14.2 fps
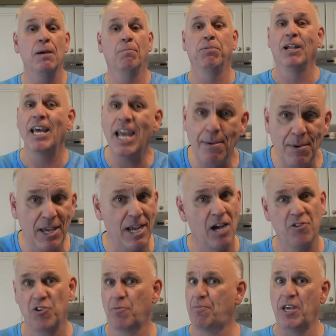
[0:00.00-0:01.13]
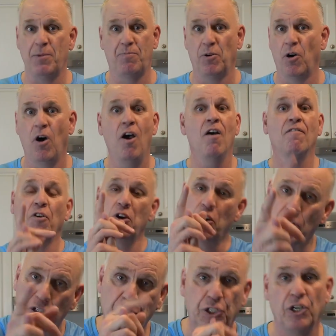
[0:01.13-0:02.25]
Blaming other people for
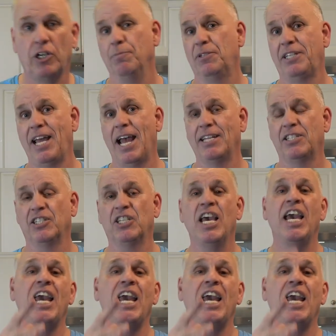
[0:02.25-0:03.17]
your circumstances